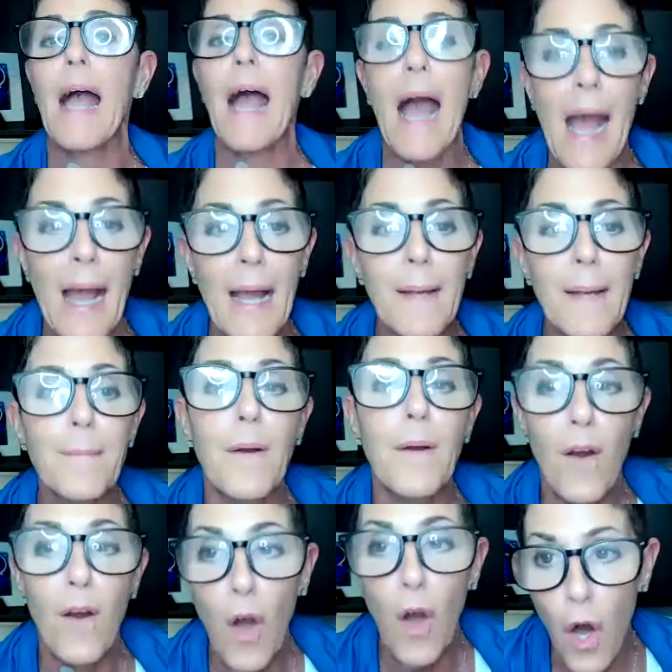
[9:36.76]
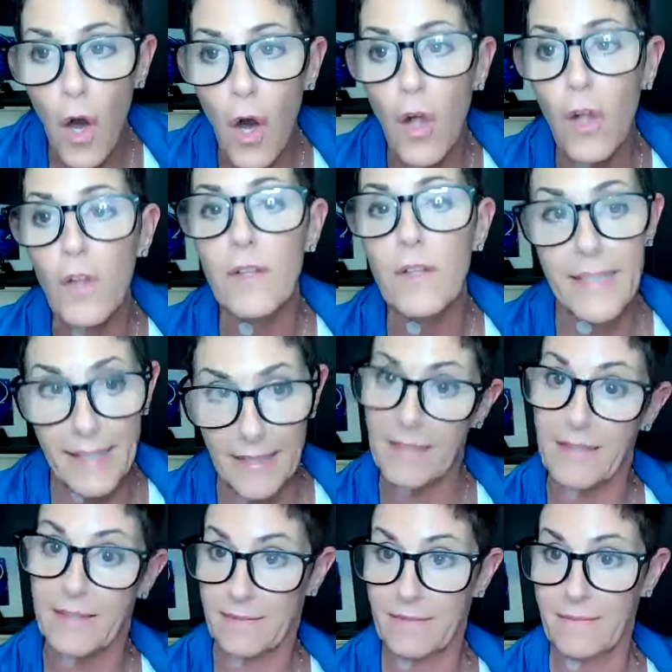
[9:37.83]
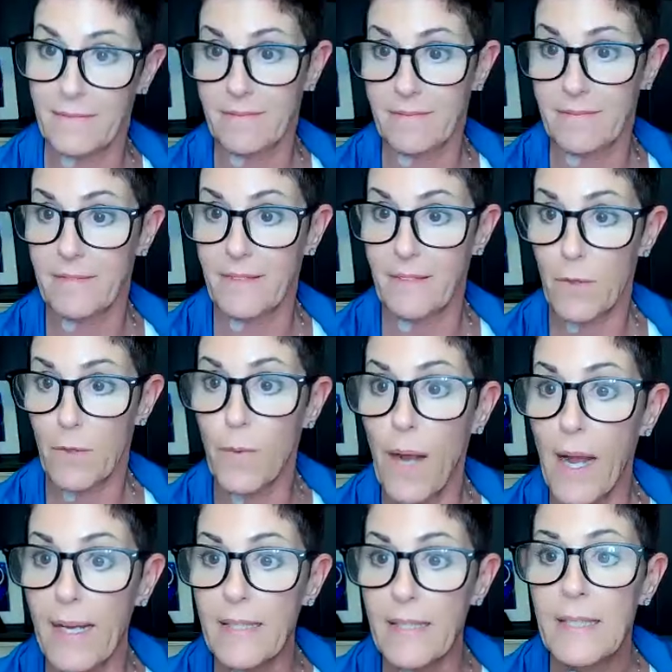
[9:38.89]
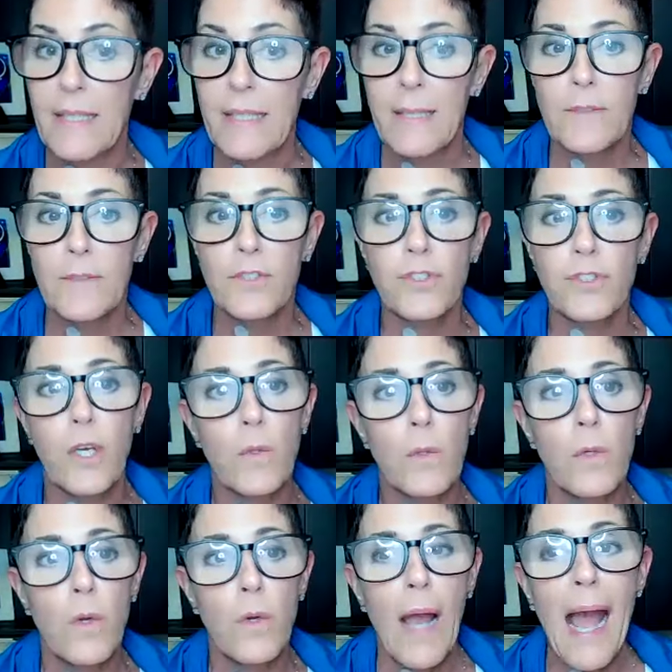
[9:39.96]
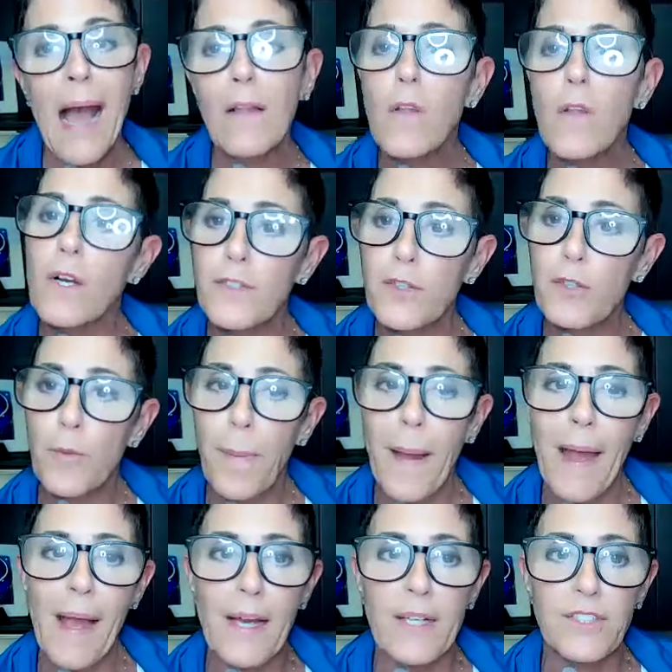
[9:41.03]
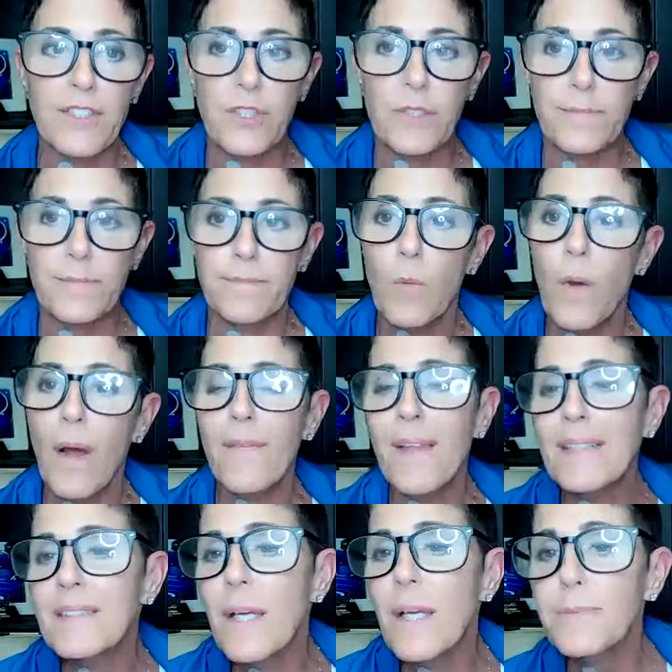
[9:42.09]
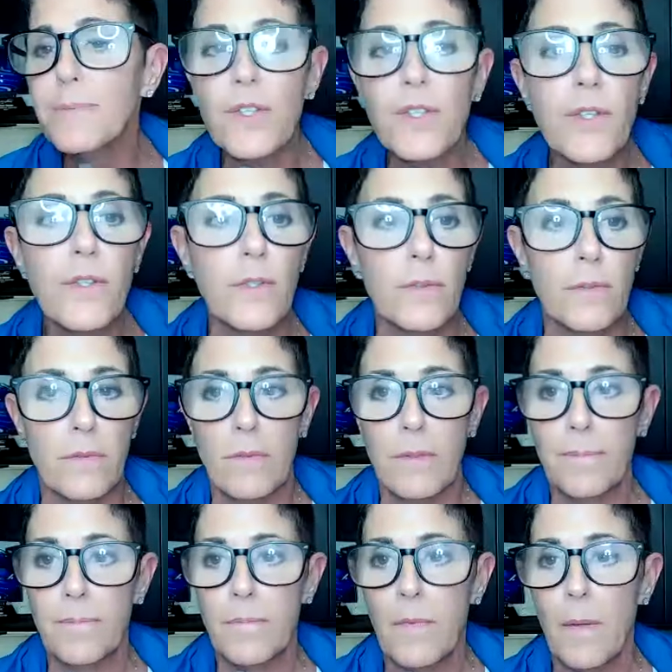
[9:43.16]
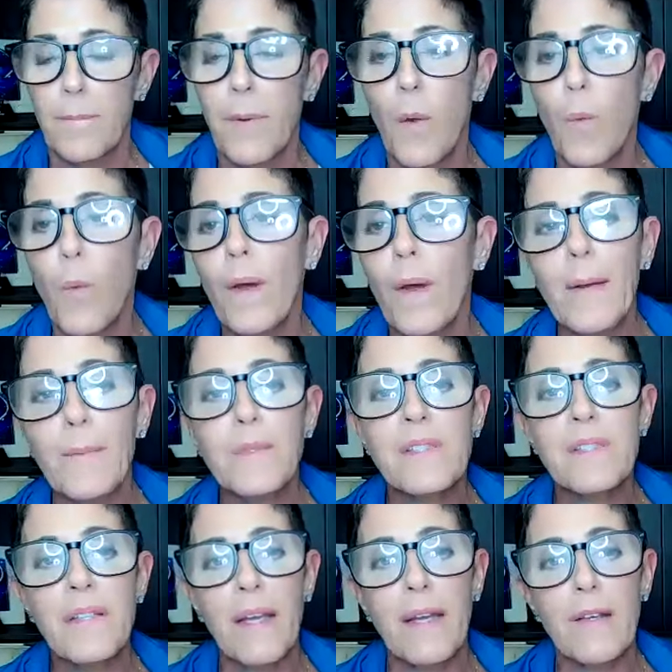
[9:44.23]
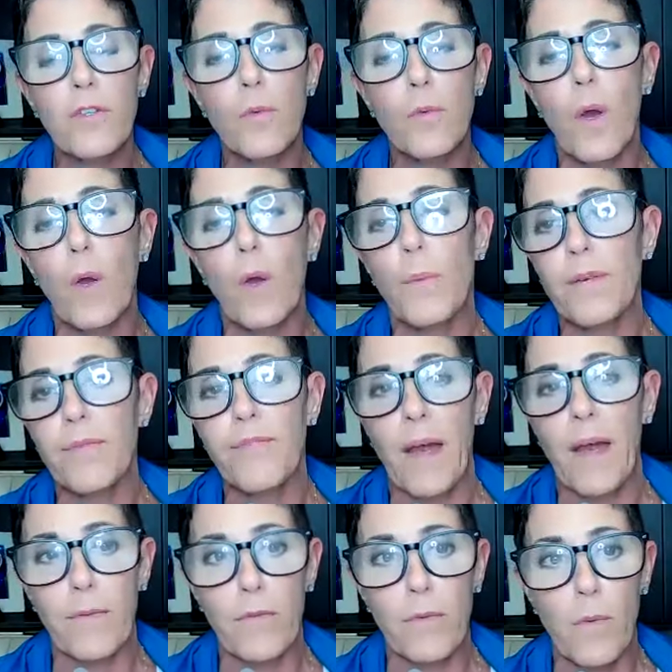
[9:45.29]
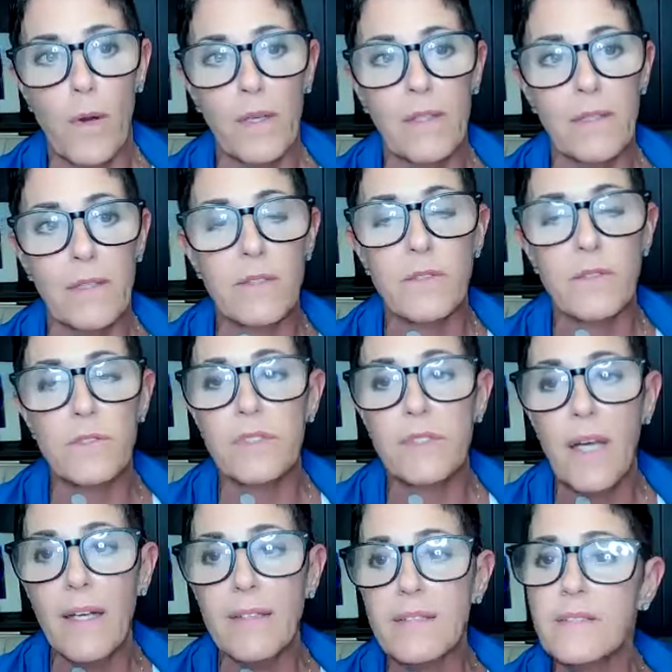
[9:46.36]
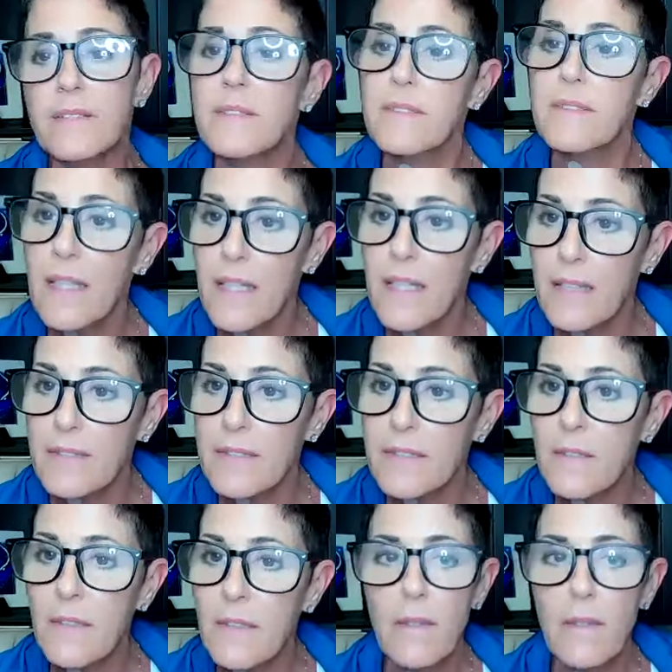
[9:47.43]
I'm all in, right? So how long do you patch? Well, that's up to you. But what I would say to you, what we have found through our clinical studies is this: